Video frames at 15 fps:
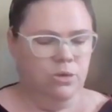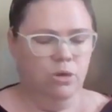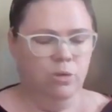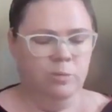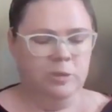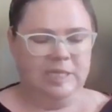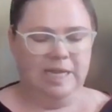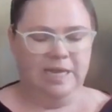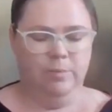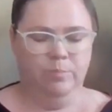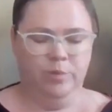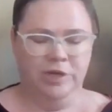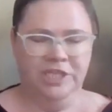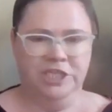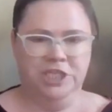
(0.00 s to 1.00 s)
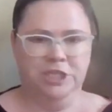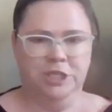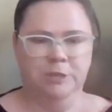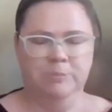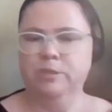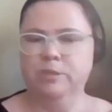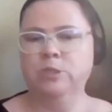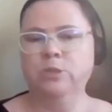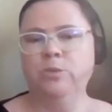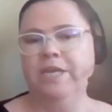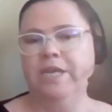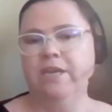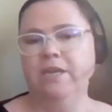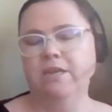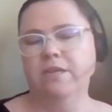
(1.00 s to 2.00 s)
almost like a bridge
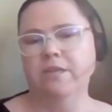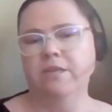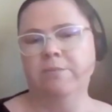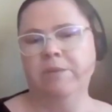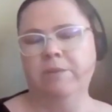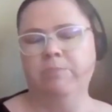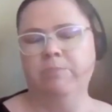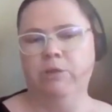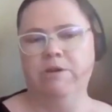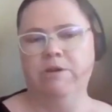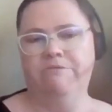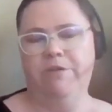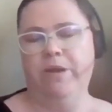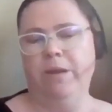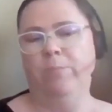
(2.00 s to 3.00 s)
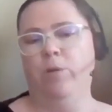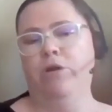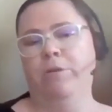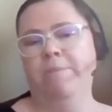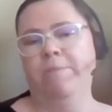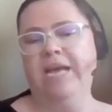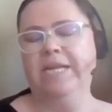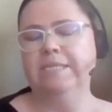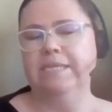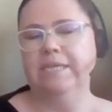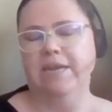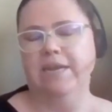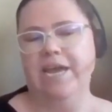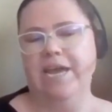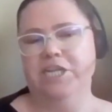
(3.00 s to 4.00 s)
between the people who are very programmatic
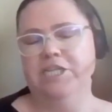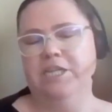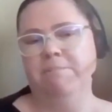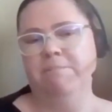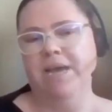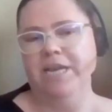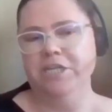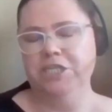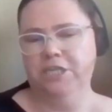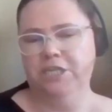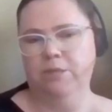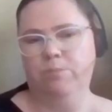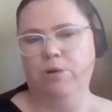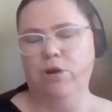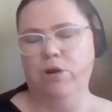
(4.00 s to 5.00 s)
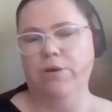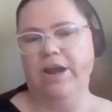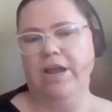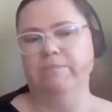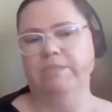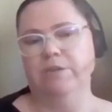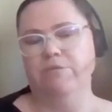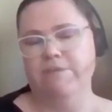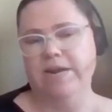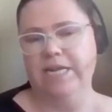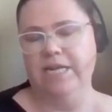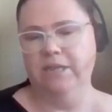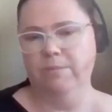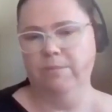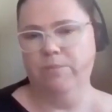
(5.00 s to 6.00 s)
and actually managing the programs and
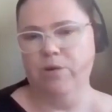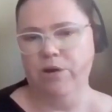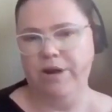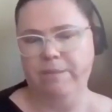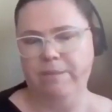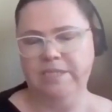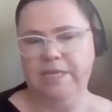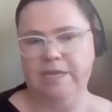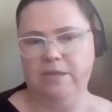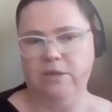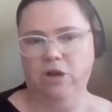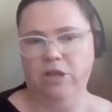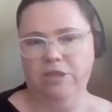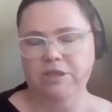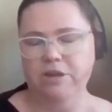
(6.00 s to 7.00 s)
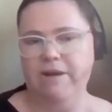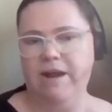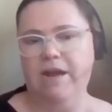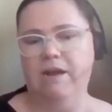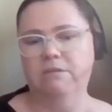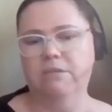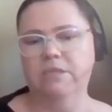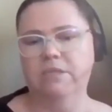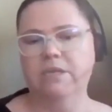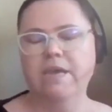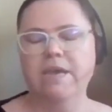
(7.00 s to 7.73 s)
running the programs on the ground,